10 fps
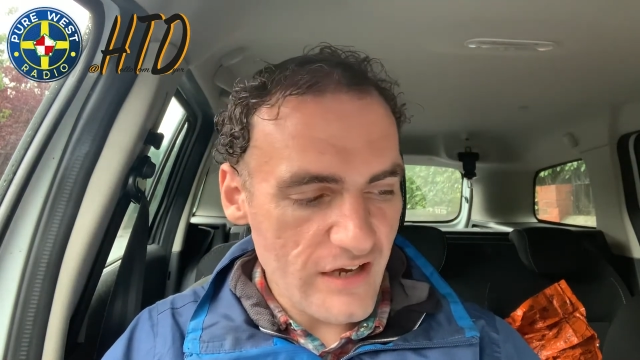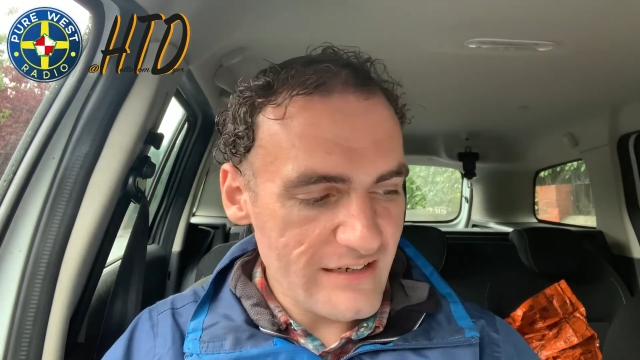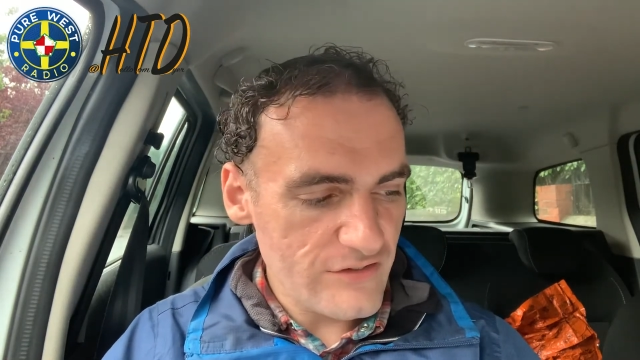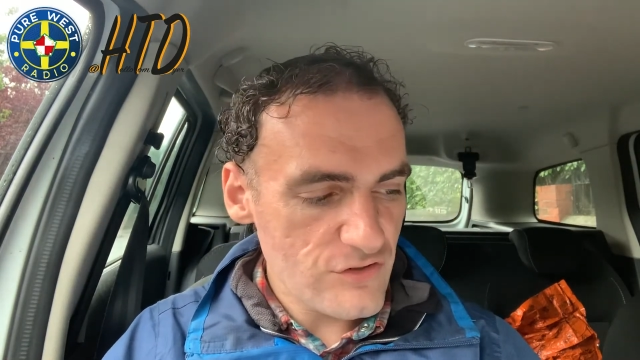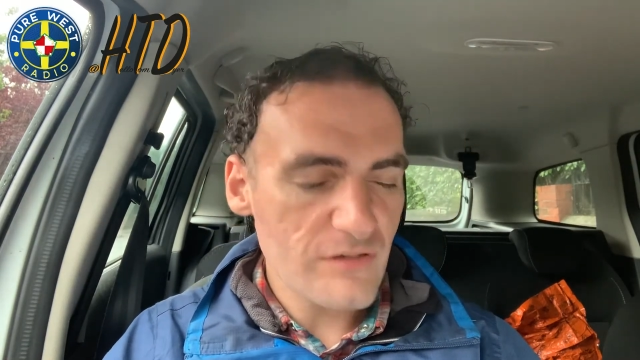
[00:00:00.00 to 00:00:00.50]
and
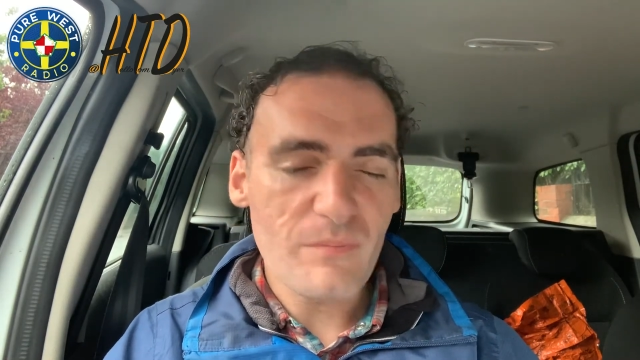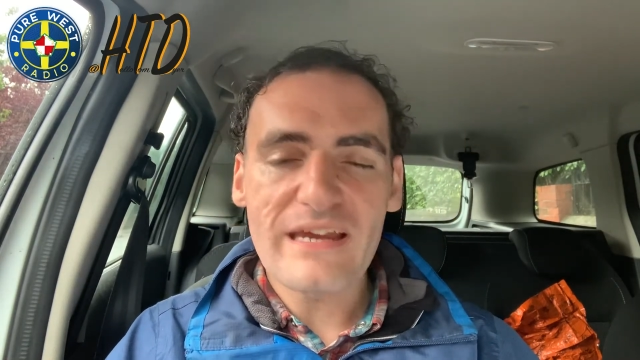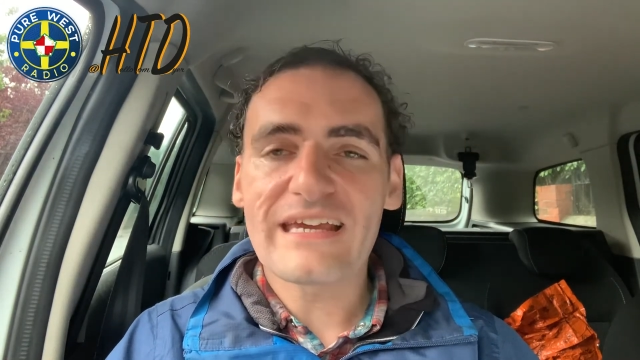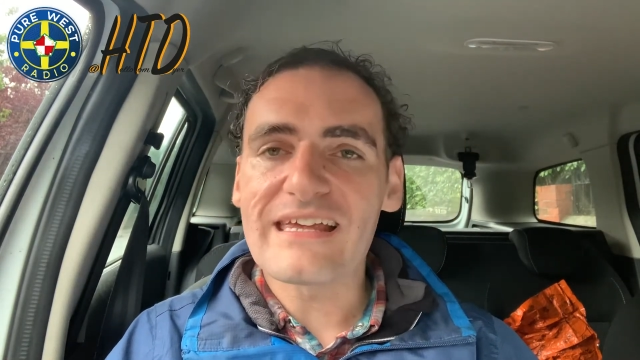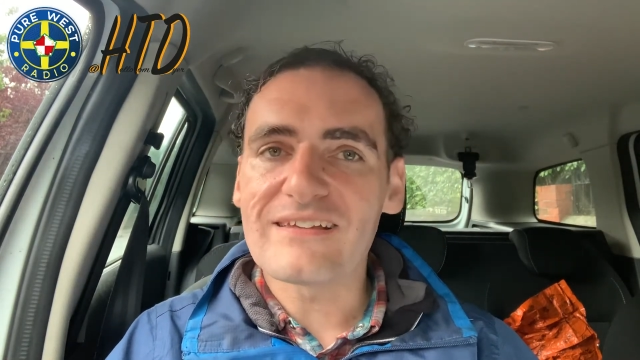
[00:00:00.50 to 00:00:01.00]
it's just
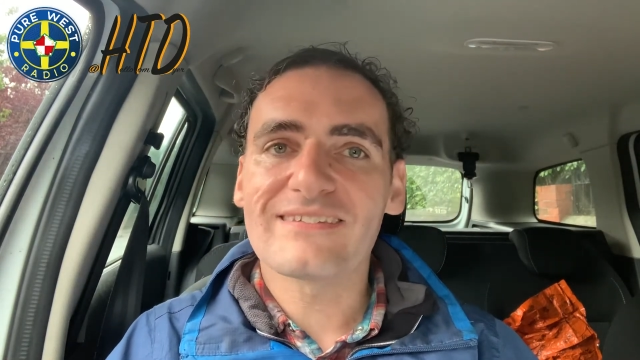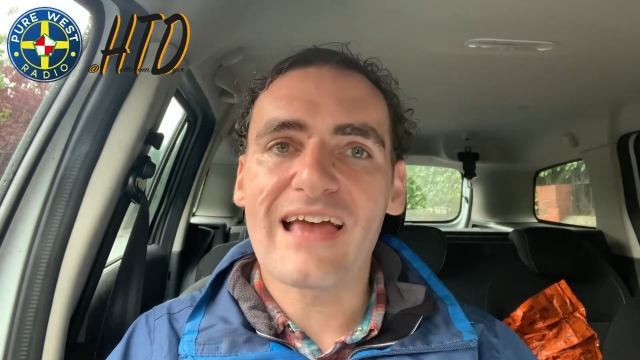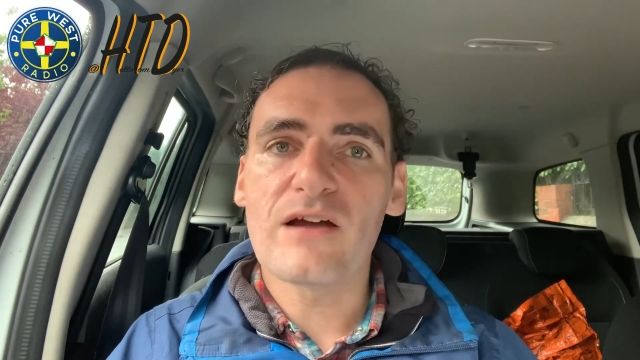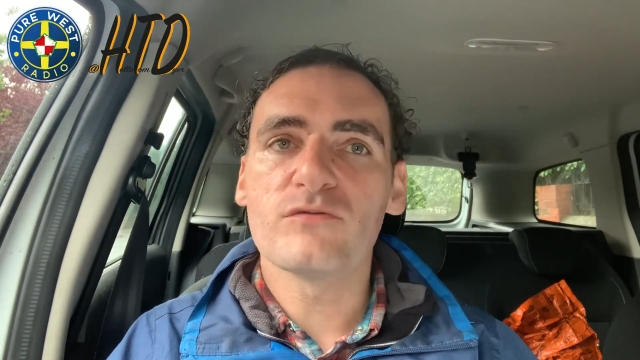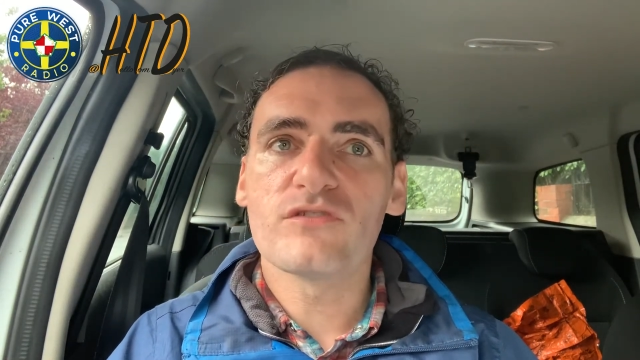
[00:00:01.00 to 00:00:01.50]
making it
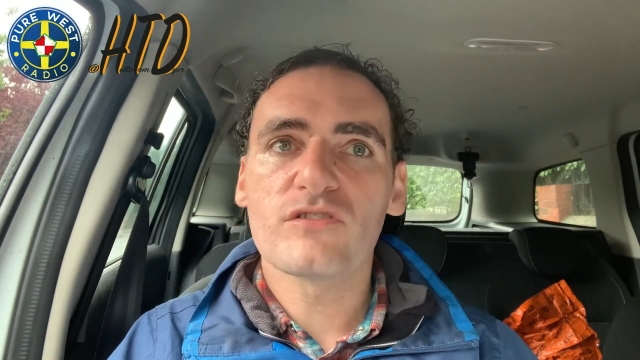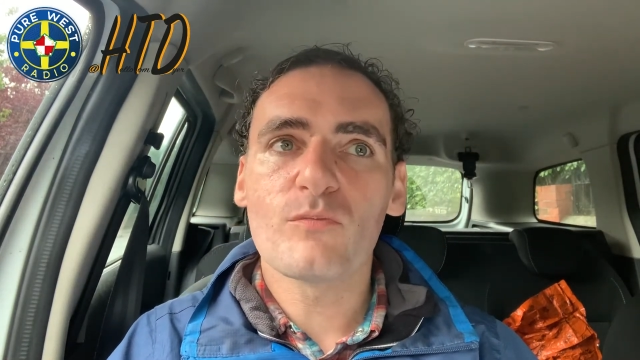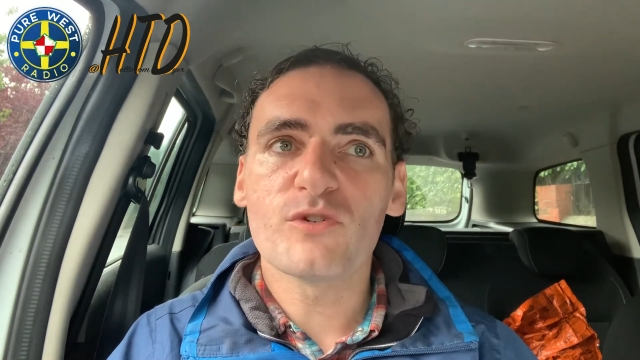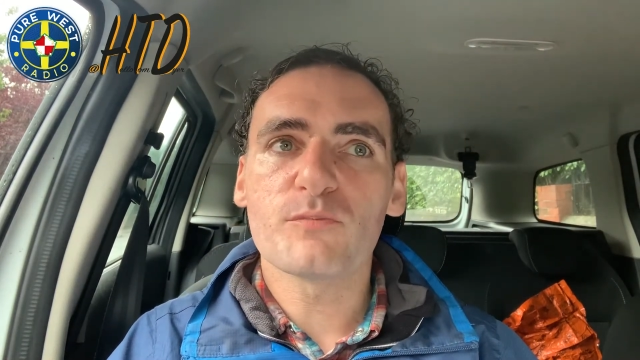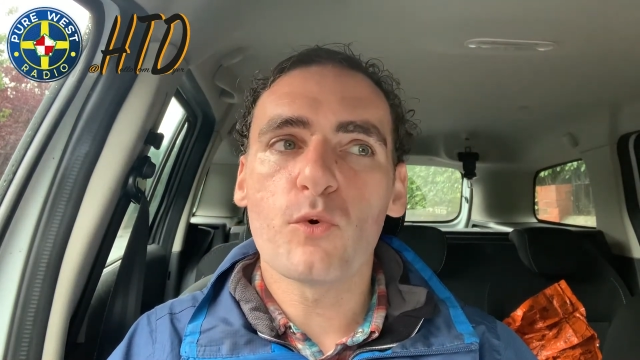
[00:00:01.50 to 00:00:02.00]
sound so
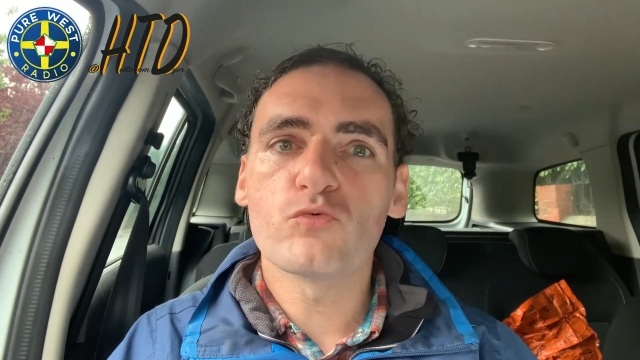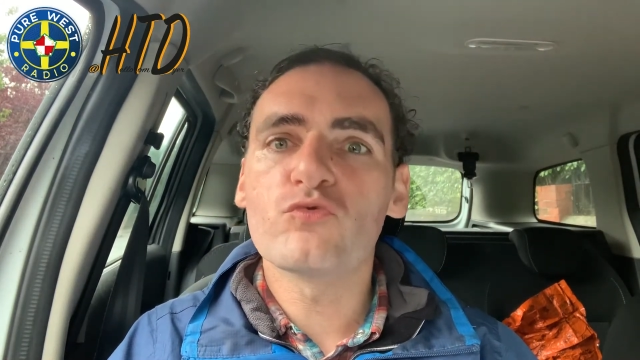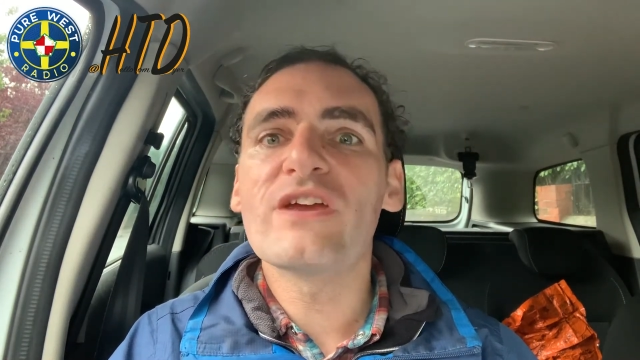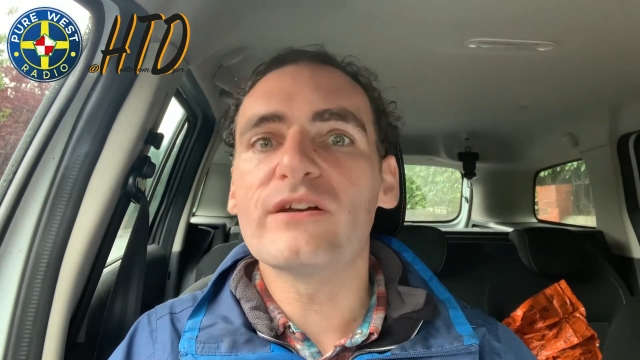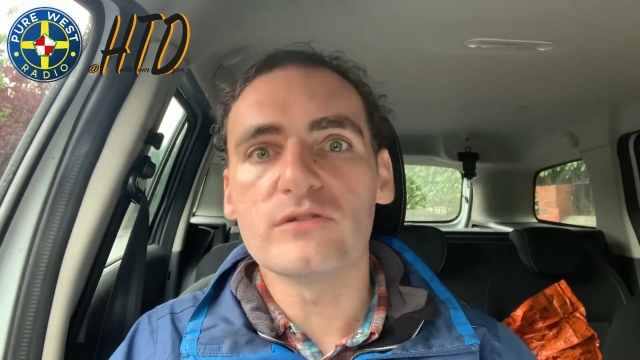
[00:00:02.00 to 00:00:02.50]
much more
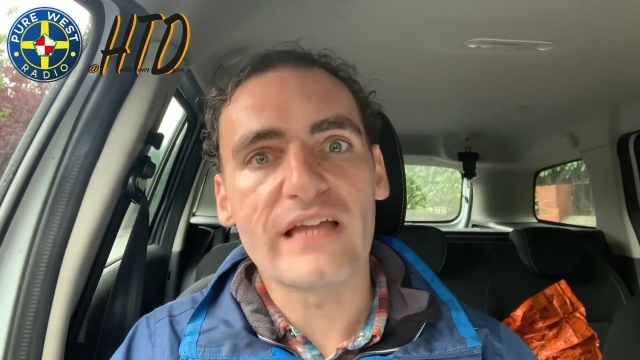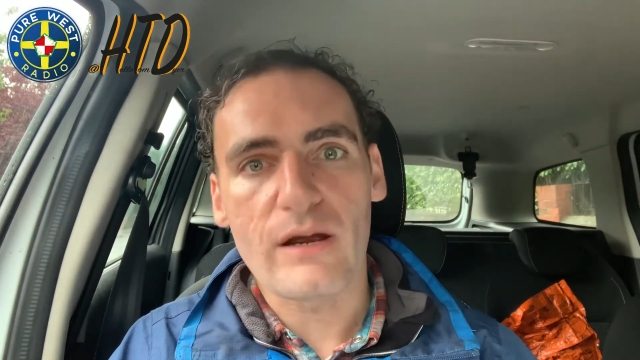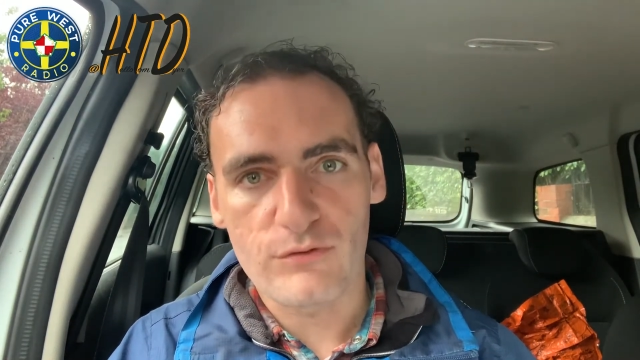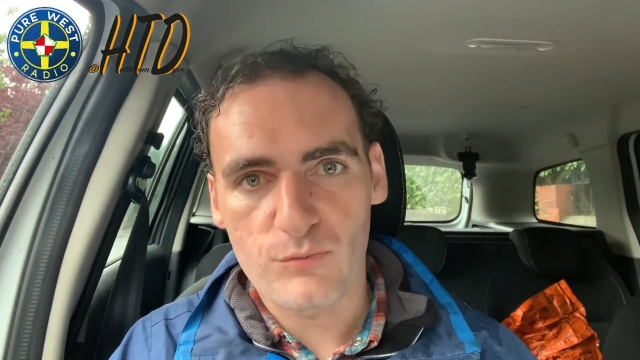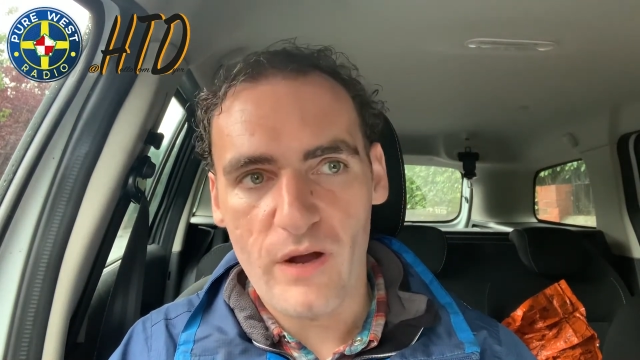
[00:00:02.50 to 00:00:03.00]
real
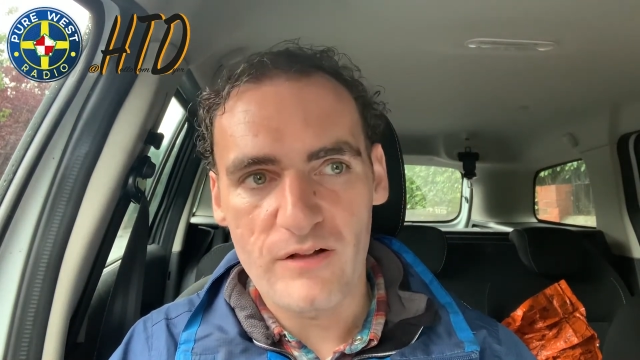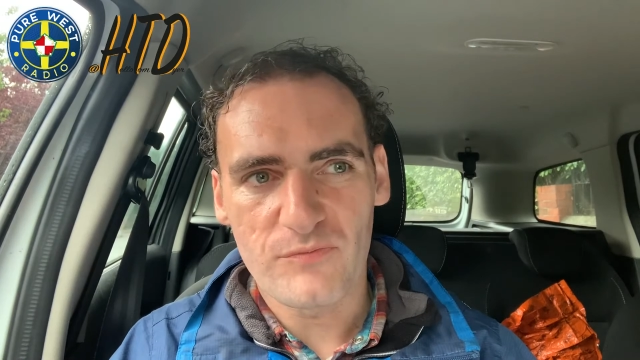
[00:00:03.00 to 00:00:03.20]
now as well,